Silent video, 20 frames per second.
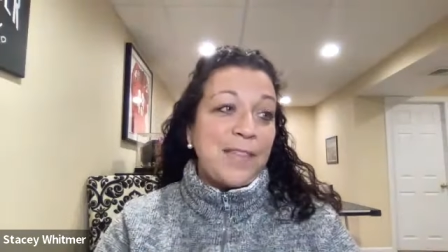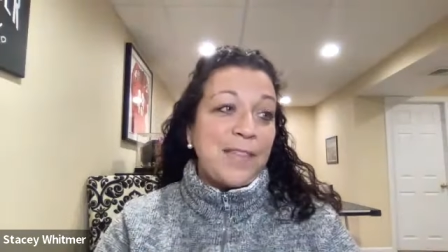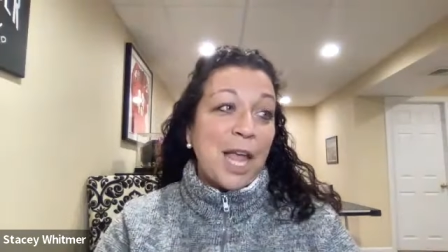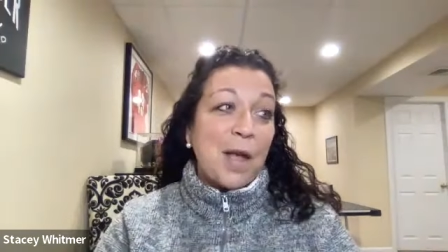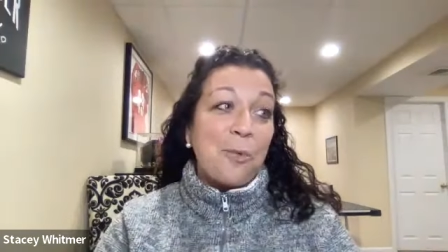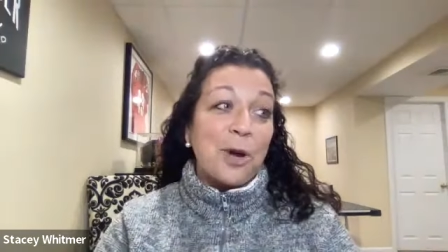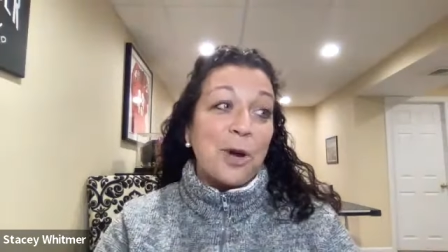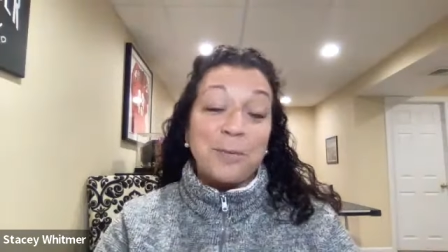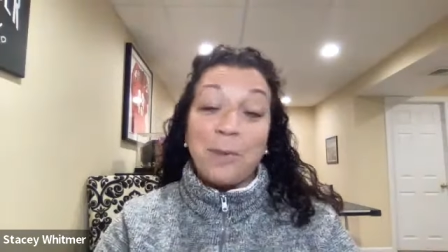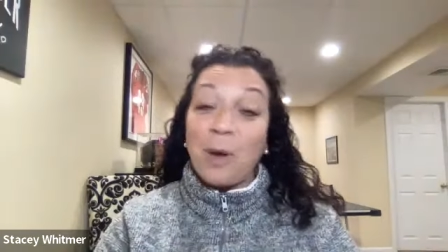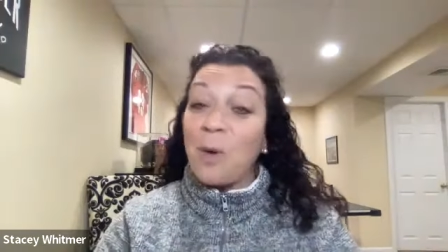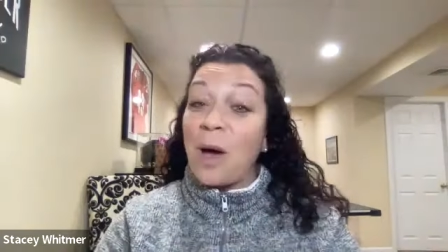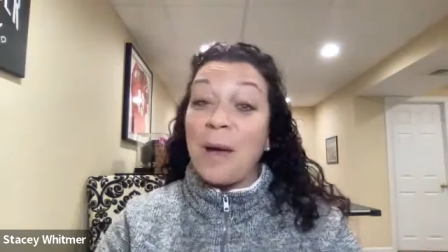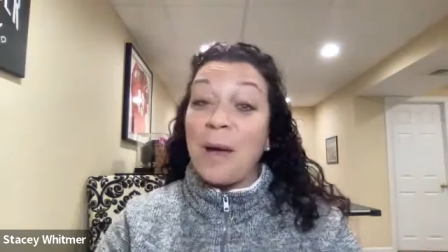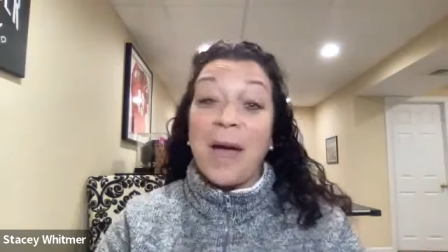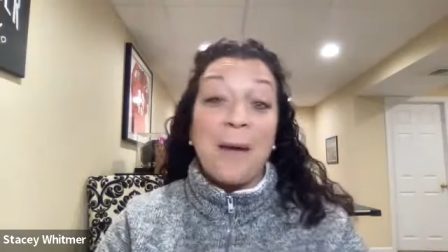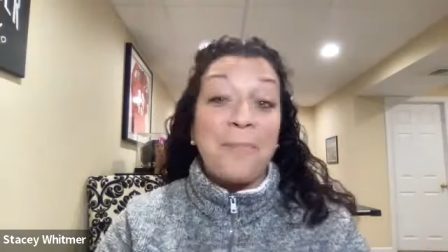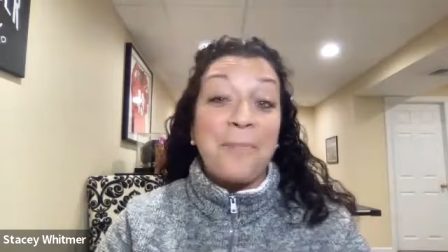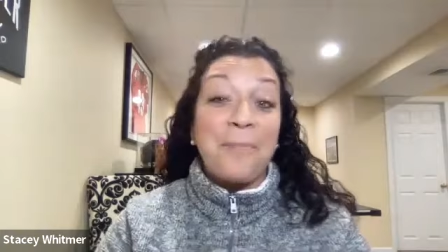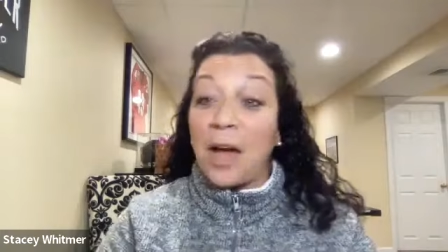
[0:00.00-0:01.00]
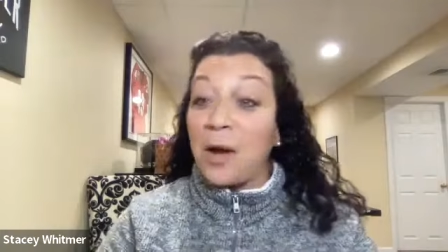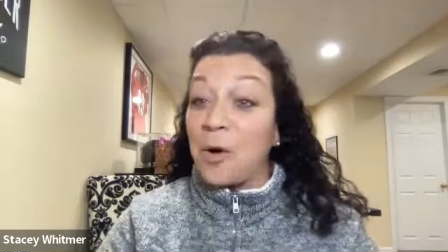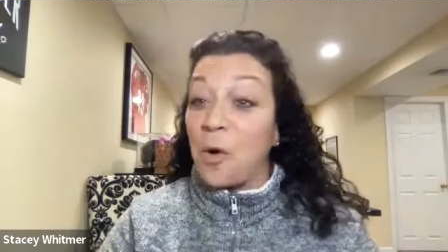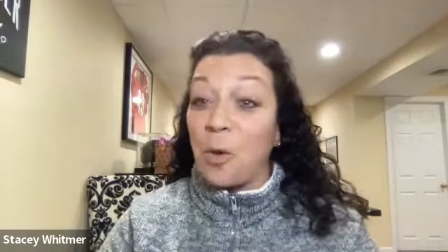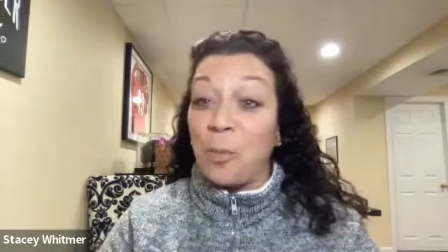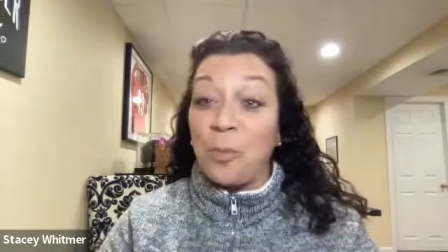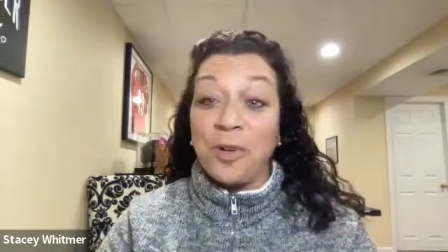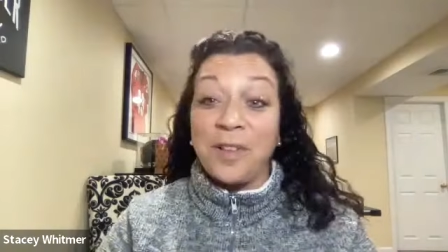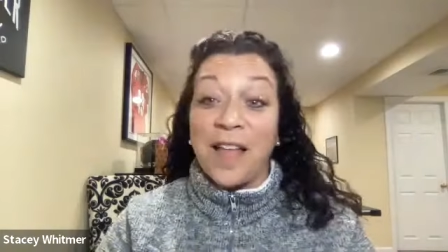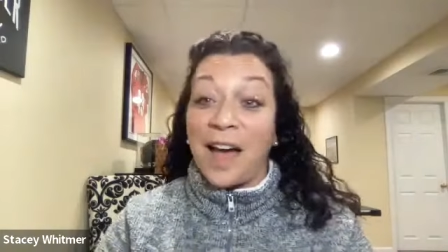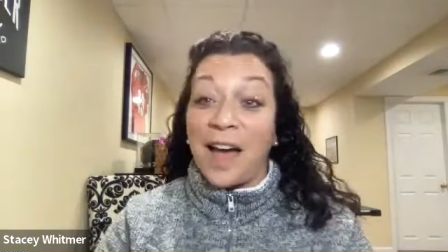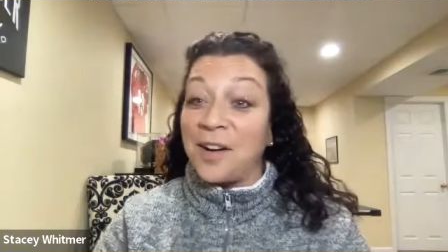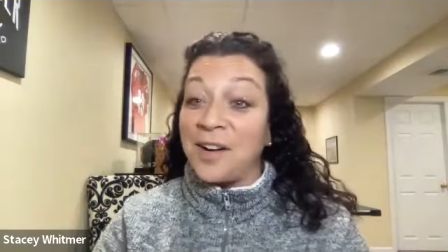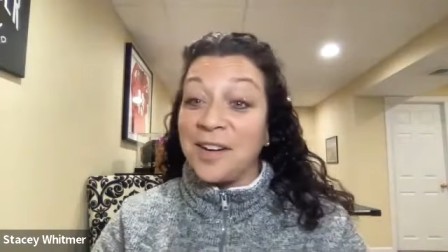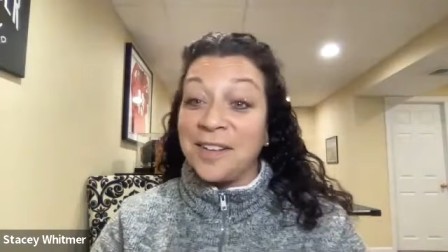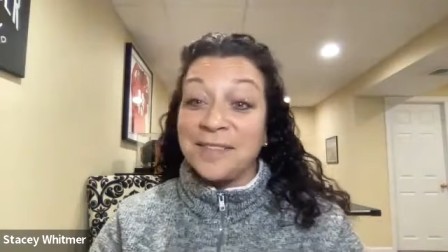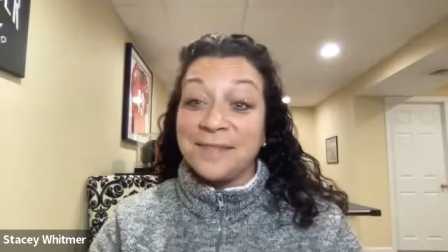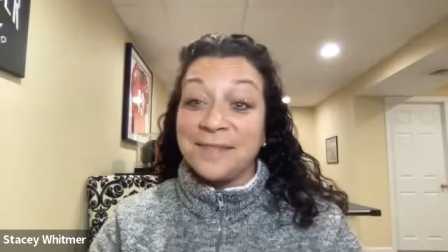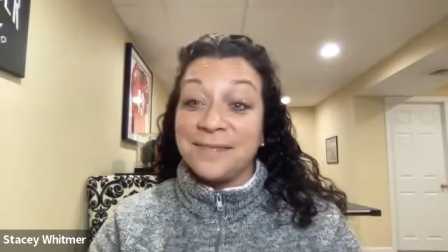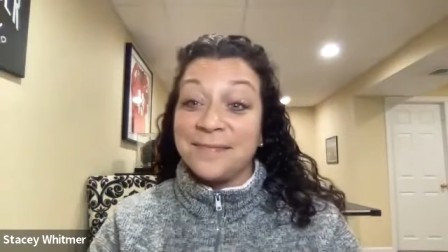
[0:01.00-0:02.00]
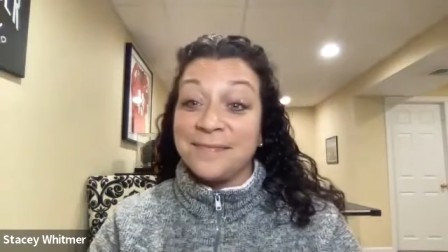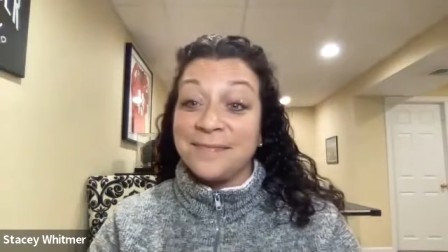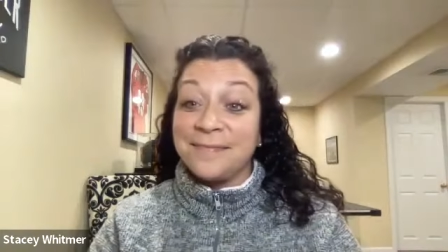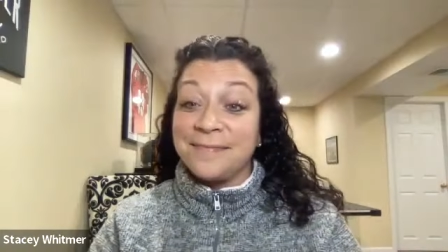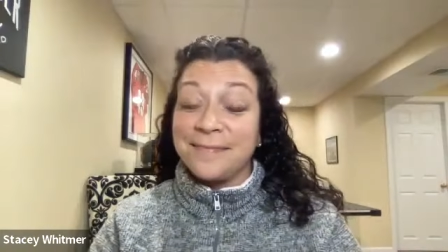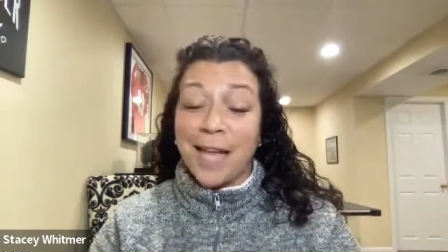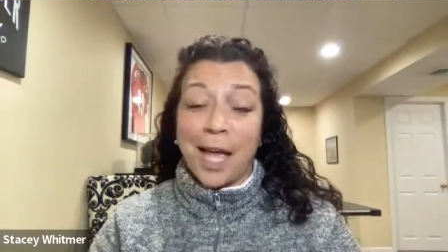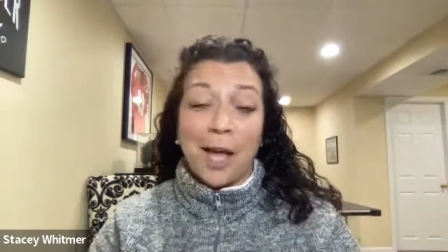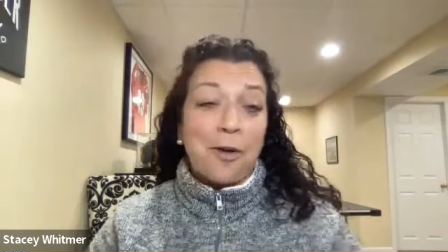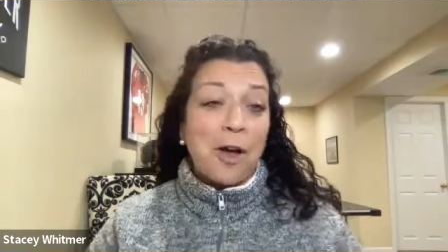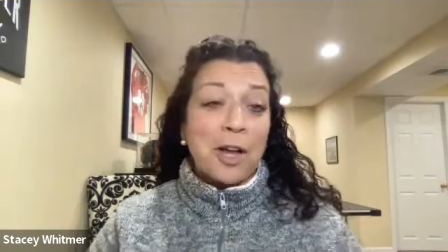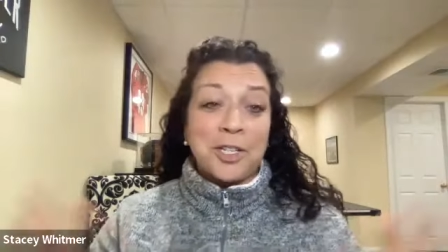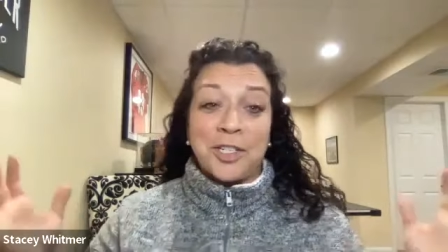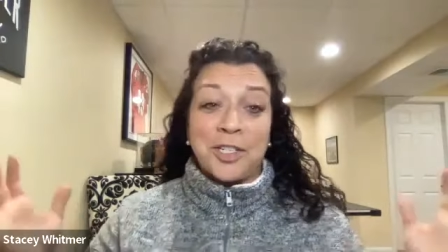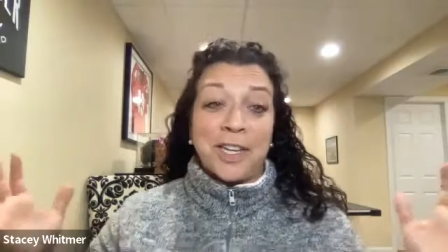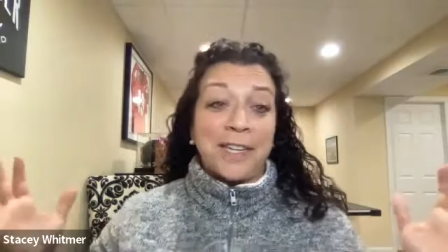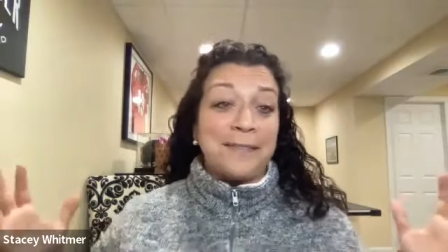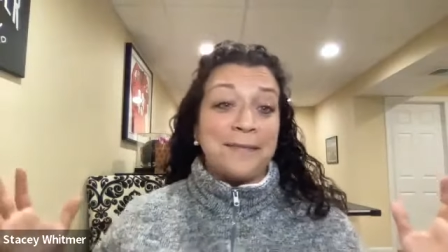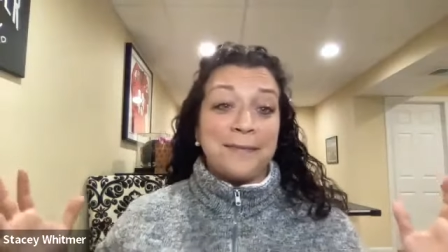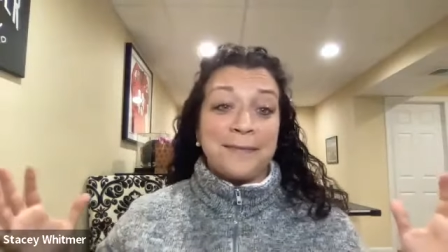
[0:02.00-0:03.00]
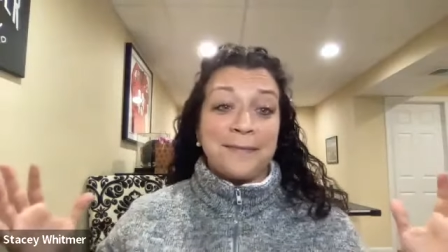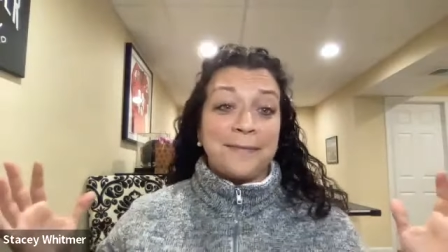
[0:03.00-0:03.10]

I worked my way up that corporate ladder. I crushed it.